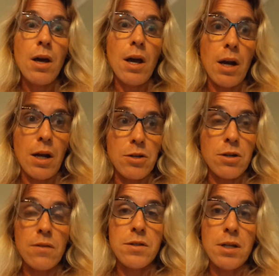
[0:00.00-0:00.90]
and I
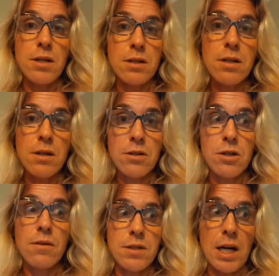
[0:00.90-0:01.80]
should have ceased. I
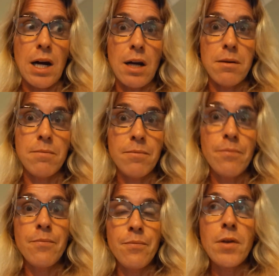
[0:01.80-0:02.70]
should have died.
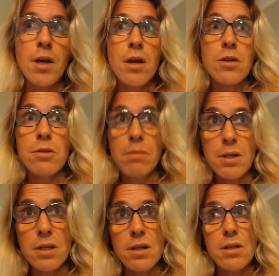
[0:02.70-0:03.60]
So
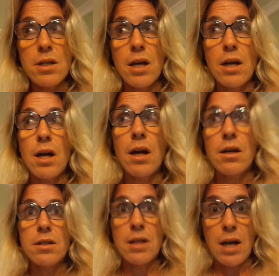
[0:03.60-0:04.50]
please understand, I
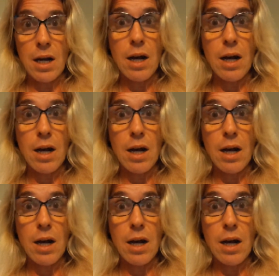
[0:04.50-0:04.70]
understand